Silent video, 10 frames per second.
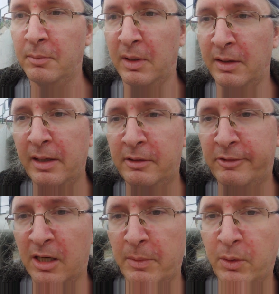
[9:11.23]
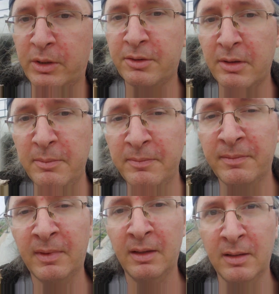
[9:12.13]
Beyond that, check out my Twitch stream,
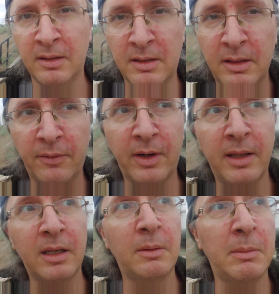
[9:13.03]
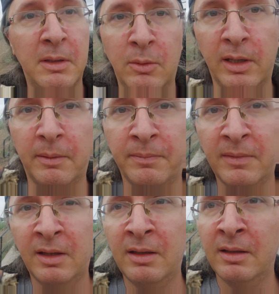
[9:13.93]
Sunday, Friday night, 10 p.m. to 2 a.m.
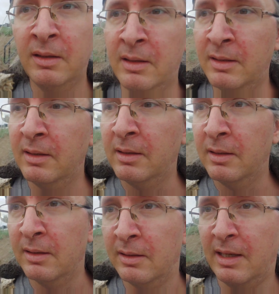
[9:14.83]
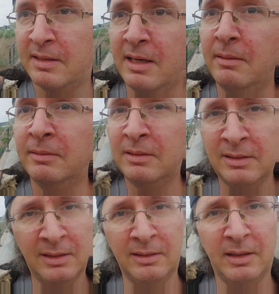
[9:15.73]
That's it.
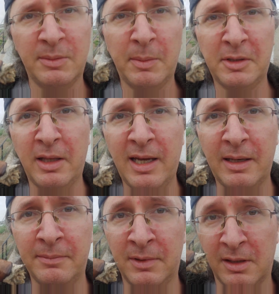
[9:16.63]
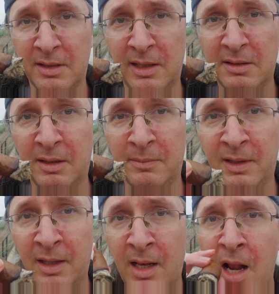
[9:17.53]
That's pretty much all I got. I'll see you next time.